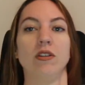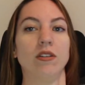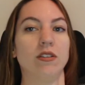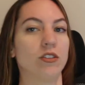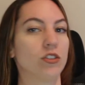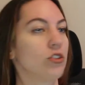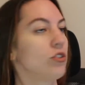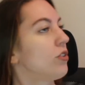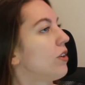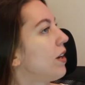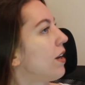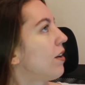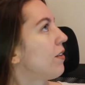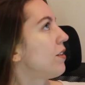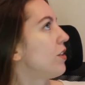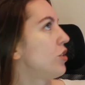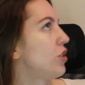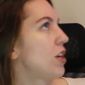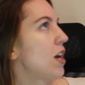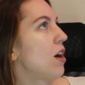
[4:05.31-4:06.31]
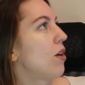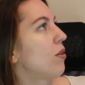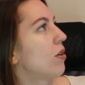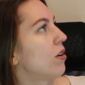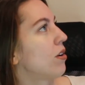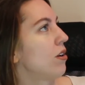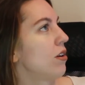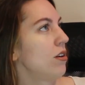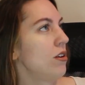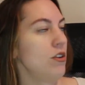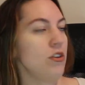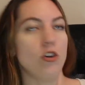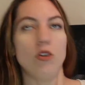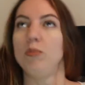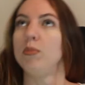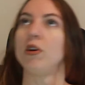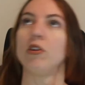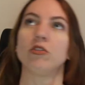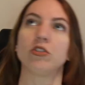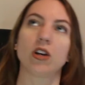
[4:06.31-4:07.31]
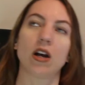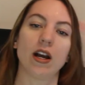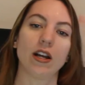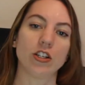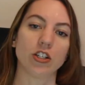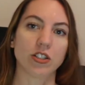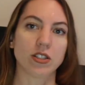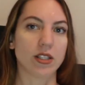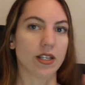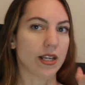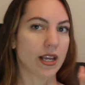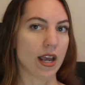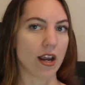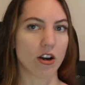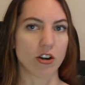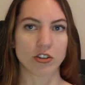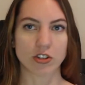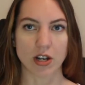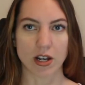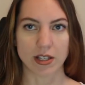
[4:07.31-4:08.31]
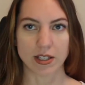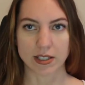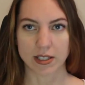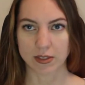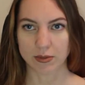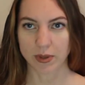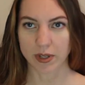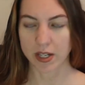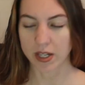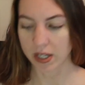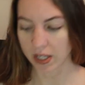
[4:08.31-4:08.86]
straight out the shower, no blow dry, just like air dry. This is what it